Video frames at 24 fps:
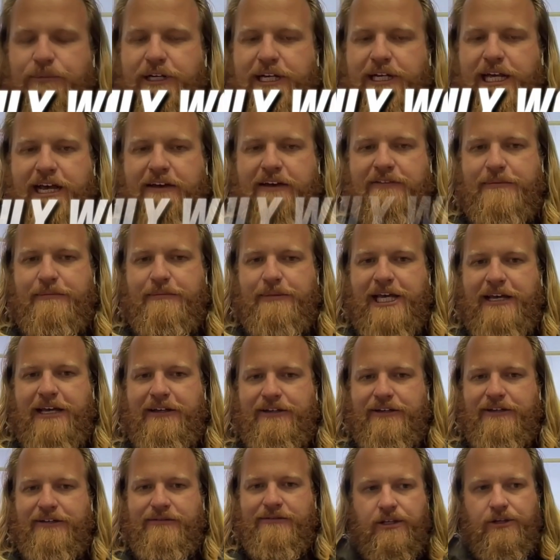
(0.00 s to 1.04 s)
won half the
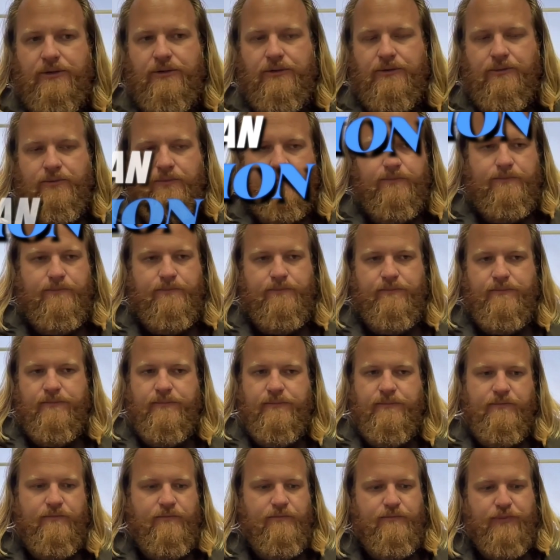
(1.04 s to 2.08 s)
battle. You
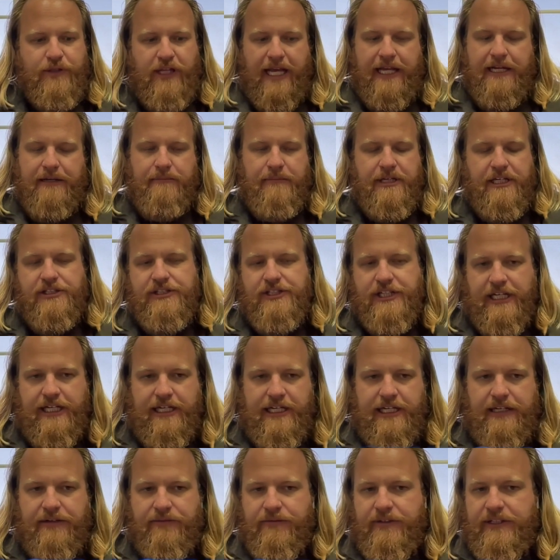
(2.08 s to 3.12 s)
plan a
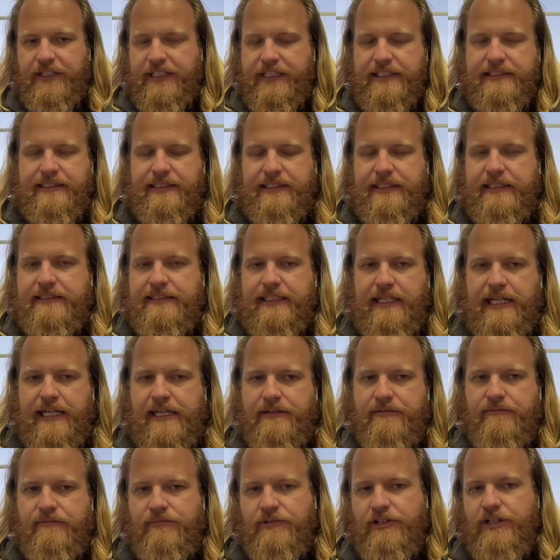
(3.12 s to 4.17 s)
mission and release these, and
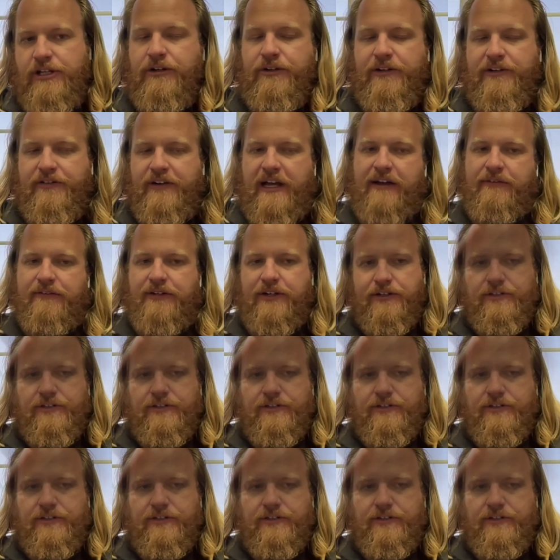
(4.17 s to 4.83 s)
then you don't even have to